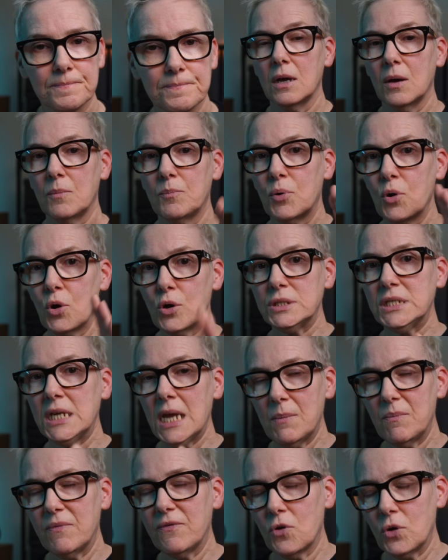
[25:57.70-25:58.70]
Pro
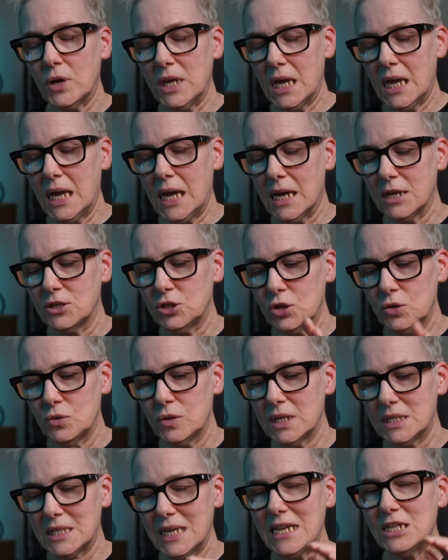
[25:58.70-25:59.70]
tip for you here, do
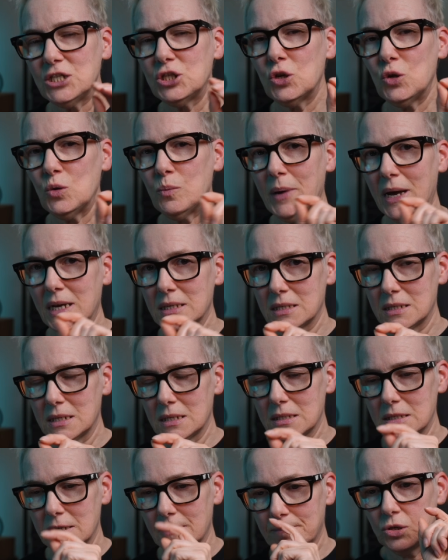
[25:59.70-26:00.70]
this in 2
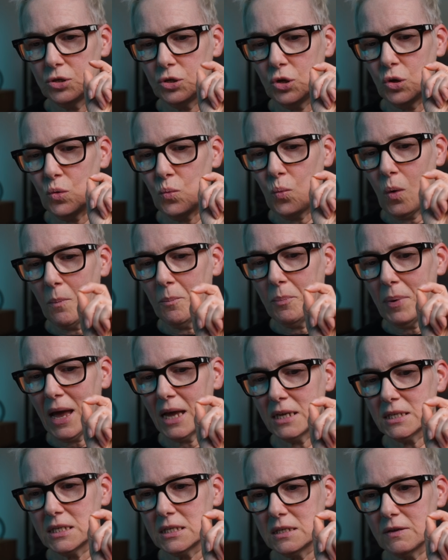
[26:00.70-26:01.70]
passes. Do 1
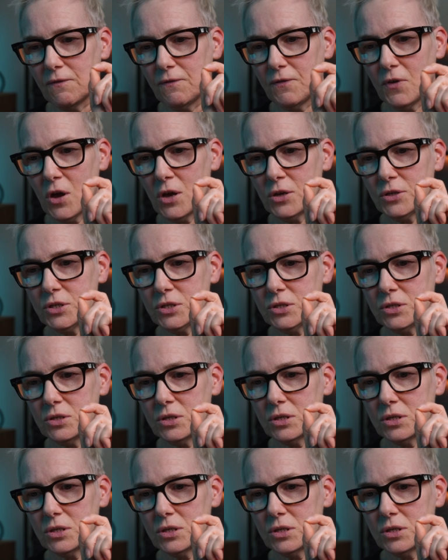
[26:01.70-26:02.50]
pass first